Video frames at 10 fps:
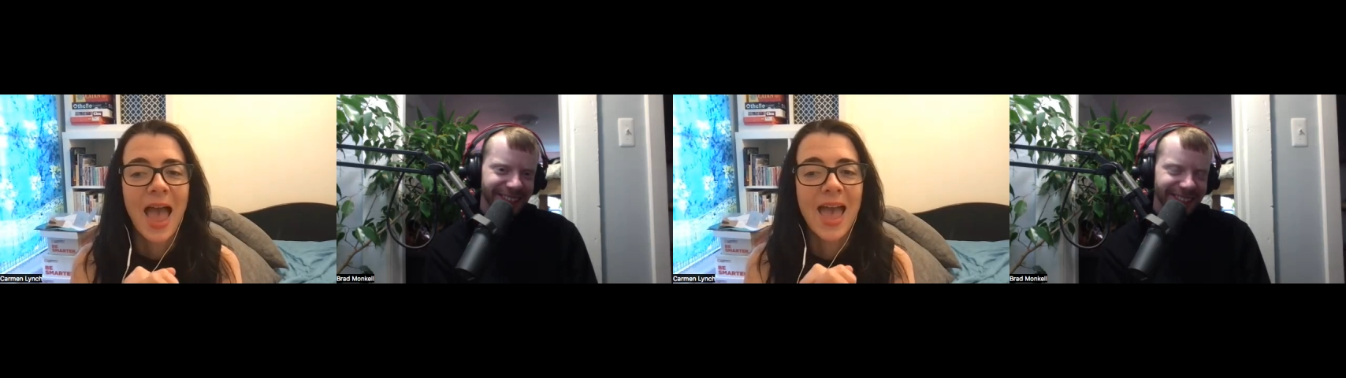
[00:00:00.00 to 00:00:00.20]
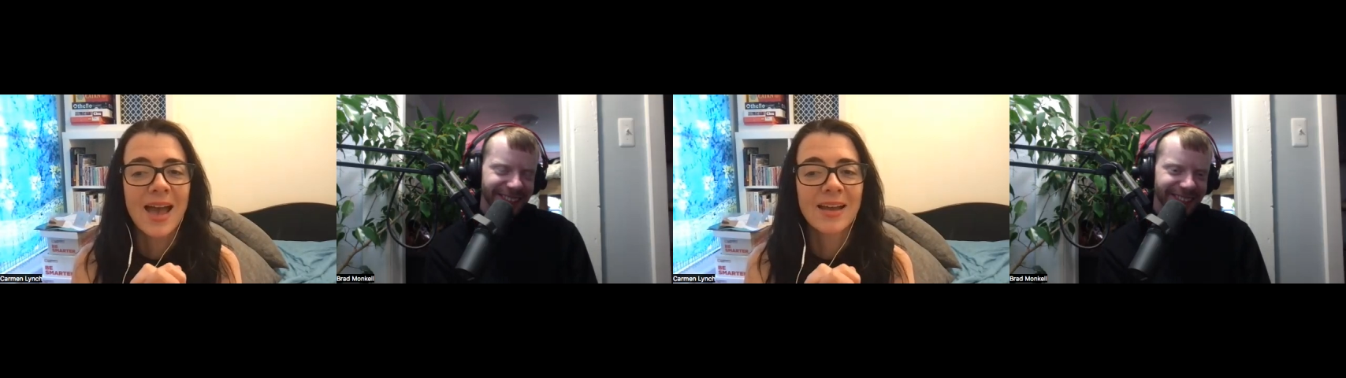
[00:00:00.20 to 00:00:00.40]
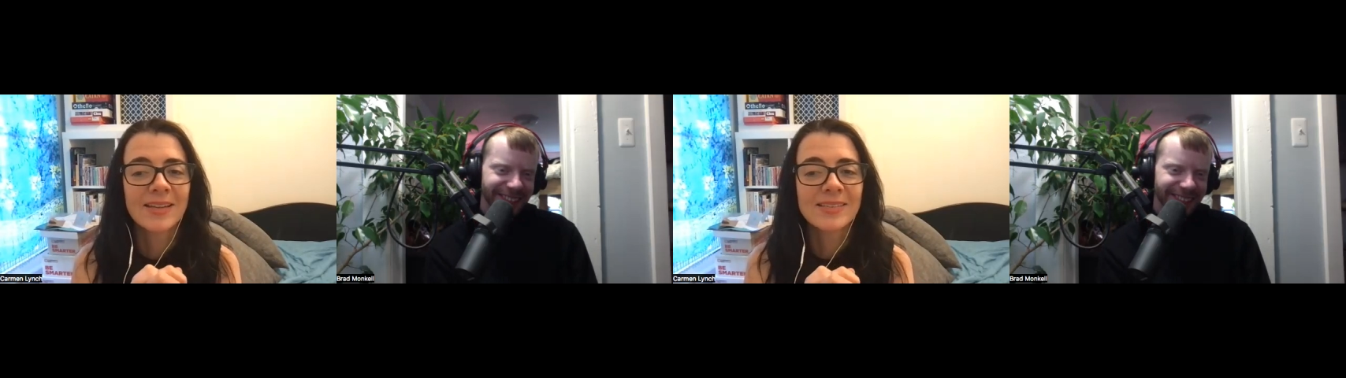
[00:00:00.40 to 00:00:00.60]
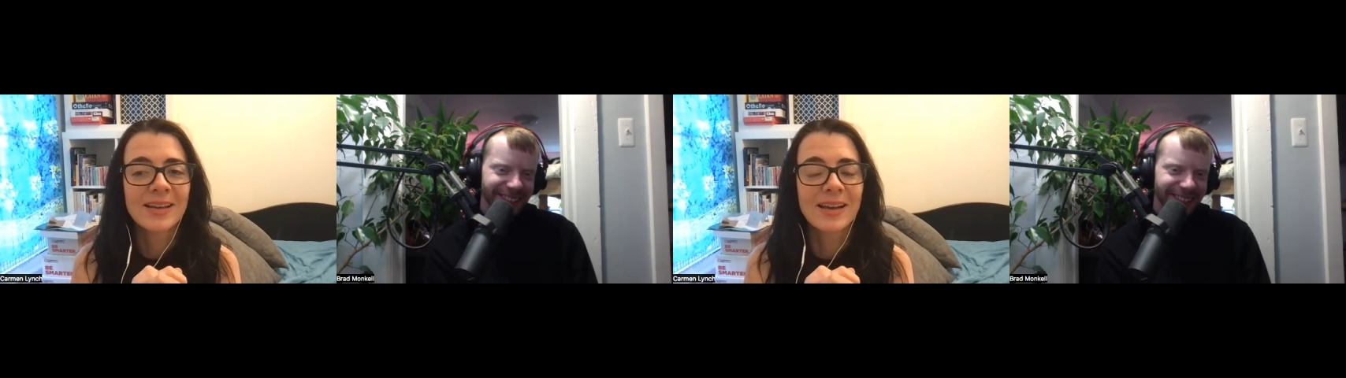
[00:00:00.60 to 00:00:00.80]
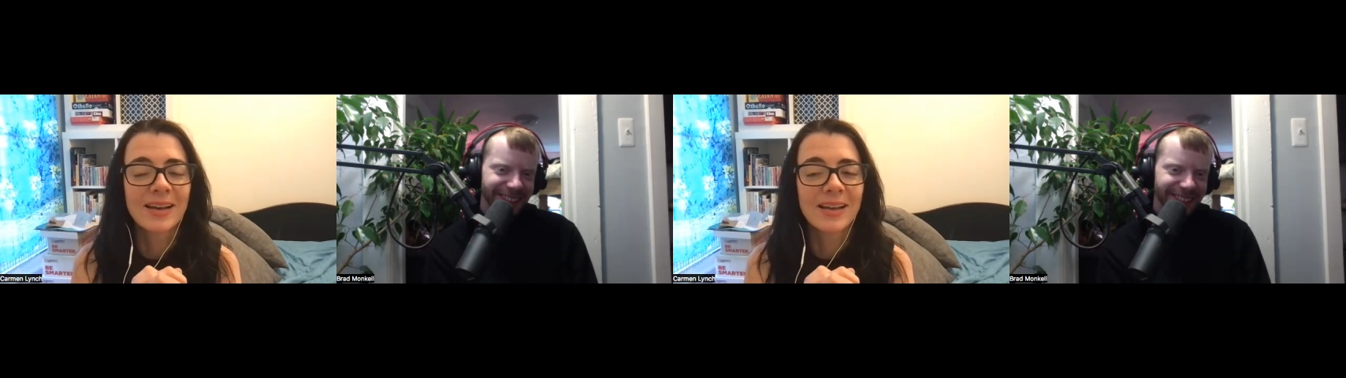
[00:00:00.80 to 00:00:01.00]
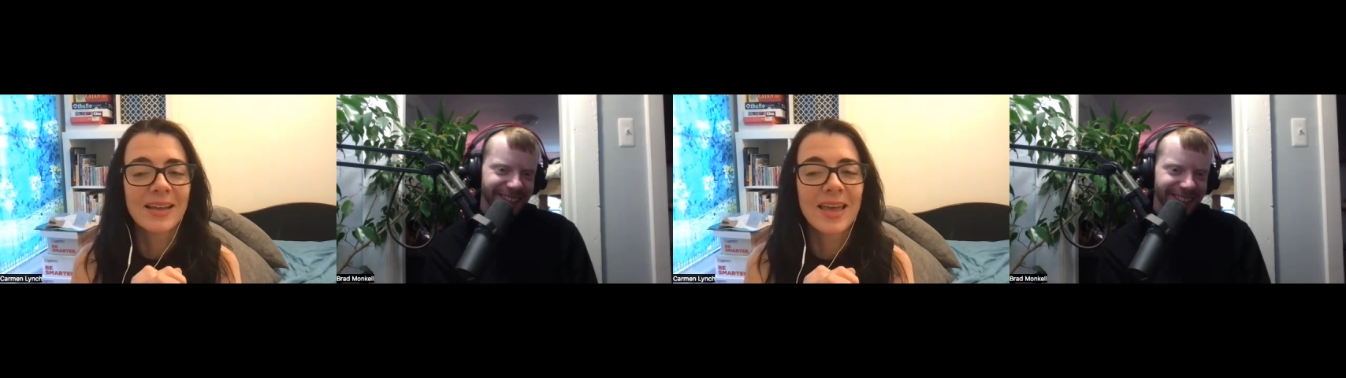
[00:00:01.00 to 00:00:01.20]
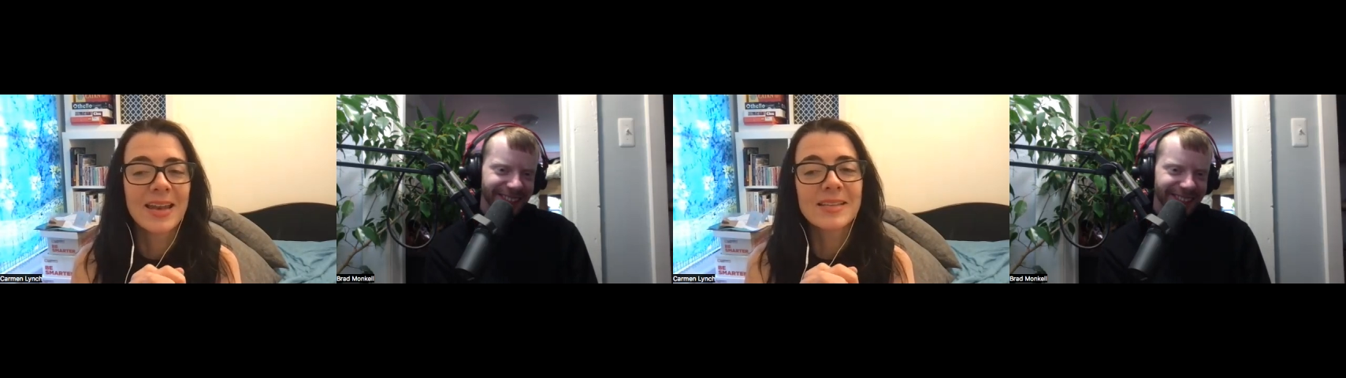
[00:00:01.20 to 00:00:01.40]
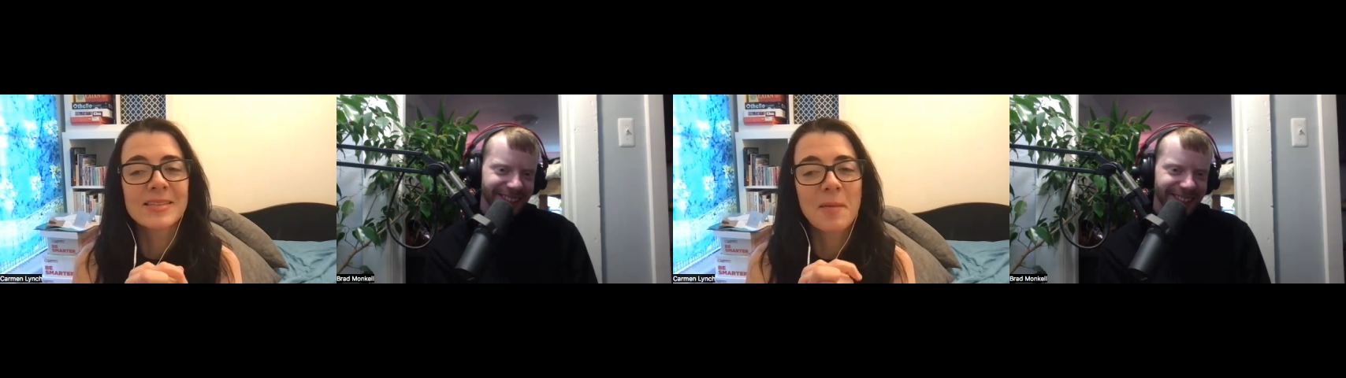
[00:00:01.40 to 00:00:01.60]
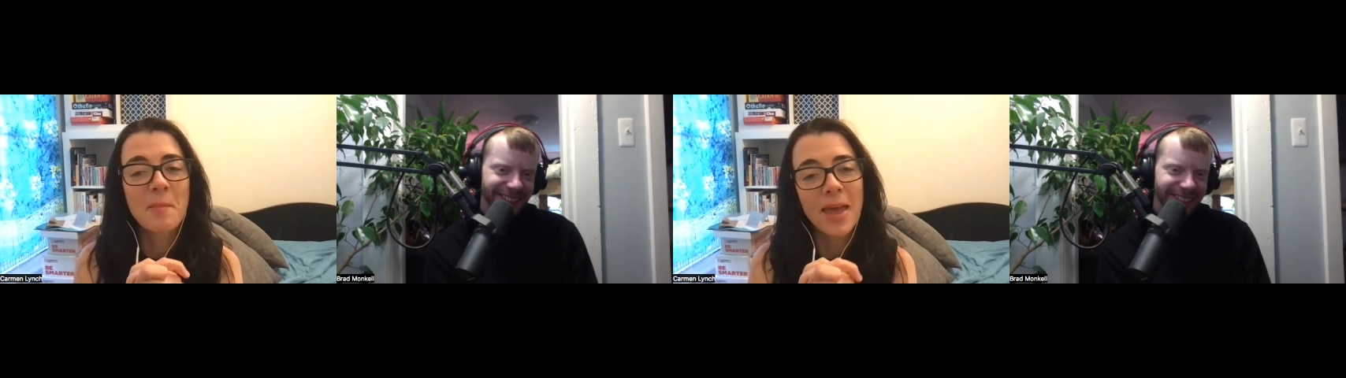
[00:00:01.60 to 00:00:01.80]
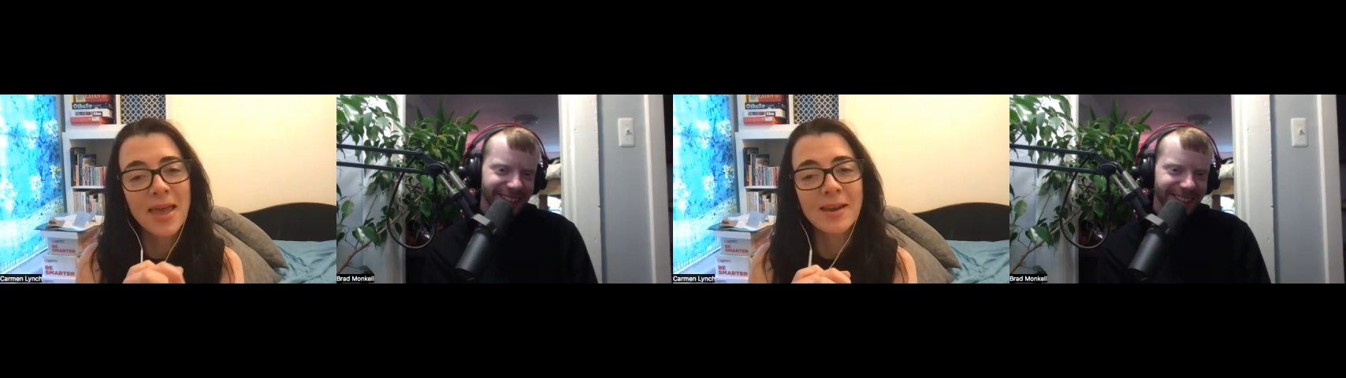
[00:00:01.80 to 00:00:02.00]
Speaker 1: And it's the
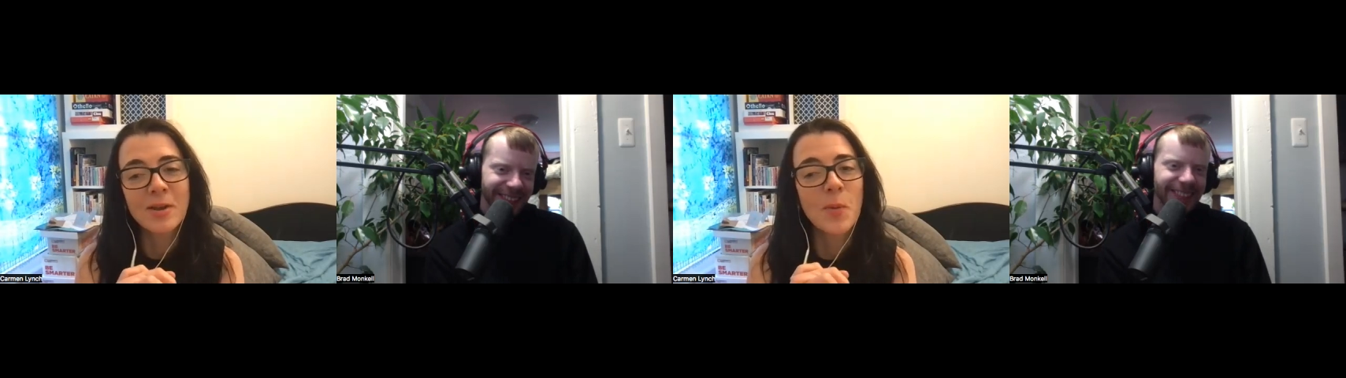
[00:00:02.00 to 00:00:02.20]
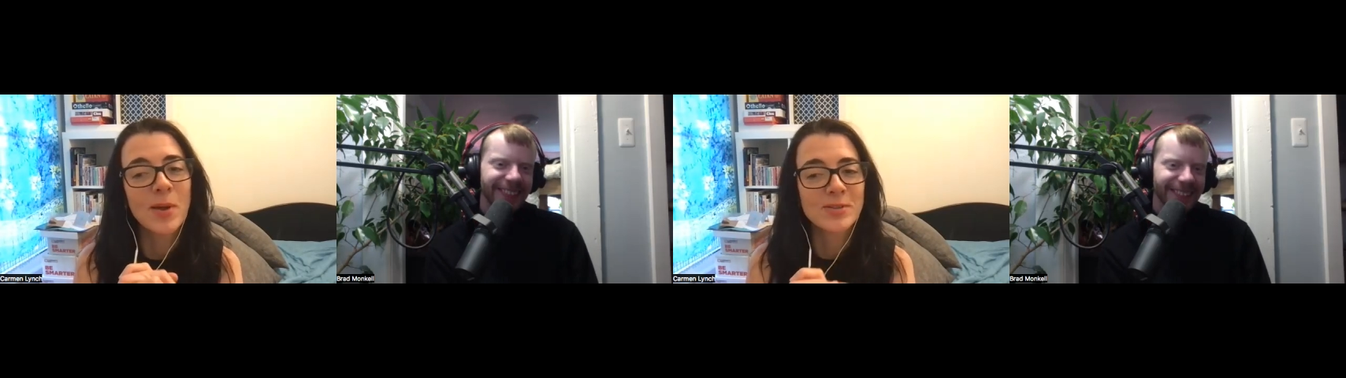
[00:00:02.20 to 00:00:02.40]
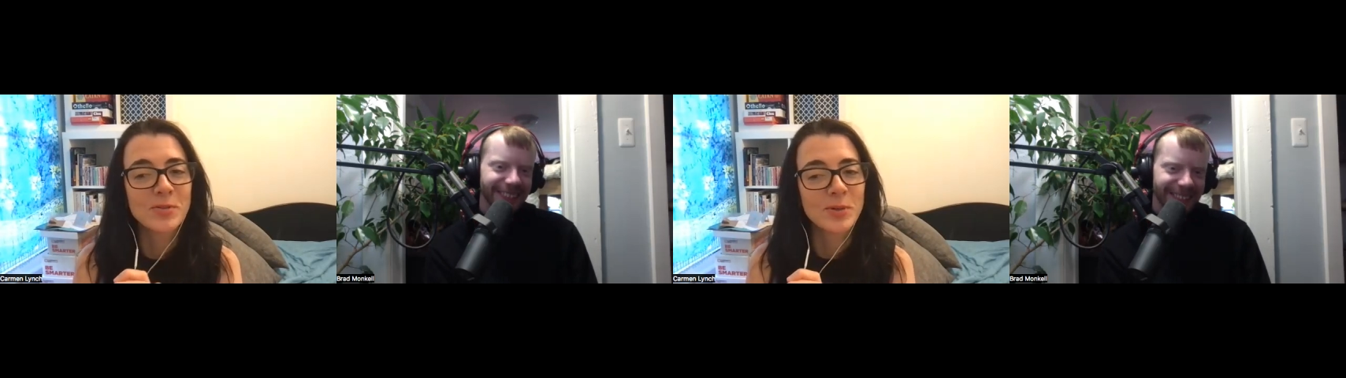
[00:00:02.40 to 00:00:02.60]
man who has to